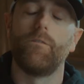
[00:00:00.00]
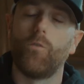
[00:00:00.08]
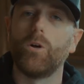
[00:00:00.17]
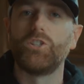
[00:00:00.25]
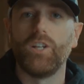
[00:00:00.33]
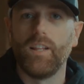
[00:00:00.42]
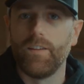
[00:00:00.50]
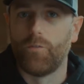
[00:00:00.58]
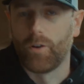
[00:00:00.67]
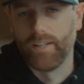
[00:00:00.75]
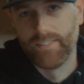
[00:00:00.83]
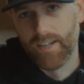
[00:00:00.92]
Unfortunately
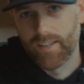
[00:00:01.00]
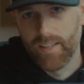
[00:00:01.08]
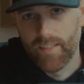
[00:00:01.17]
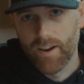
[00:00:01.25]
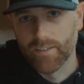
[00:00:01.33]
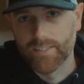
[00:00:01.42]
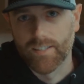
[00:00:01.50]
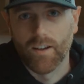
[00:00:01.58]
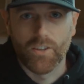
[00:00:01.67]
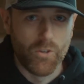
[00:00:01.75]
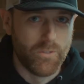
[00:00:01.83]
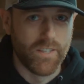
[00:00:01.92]
for Kentucky, they are
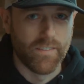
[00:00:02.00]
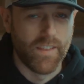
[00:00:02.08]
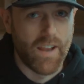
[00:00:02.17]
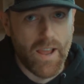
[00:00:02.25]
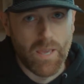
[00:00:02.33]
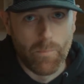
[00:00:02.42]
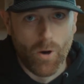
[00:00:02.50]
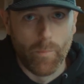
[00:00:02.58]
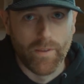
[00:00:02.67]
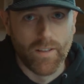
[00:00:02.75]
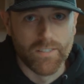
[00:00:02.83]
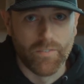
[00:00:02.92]
stuck using the Nike ball
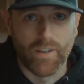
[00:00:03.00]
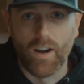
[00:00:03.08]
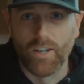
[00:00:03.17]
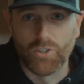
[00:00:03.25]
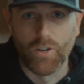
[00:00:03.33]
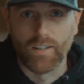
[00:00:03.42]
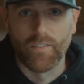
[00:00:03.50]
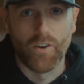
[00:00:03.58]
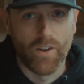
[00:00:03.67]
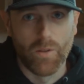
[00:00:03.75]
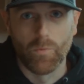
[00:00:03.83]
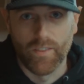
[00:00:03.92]
because of a contract that
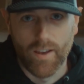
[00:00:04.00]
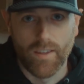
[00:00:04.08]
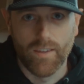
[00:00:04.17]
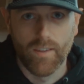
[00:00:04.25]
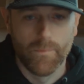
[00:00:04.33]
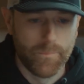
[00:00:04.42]
they are in with Nike.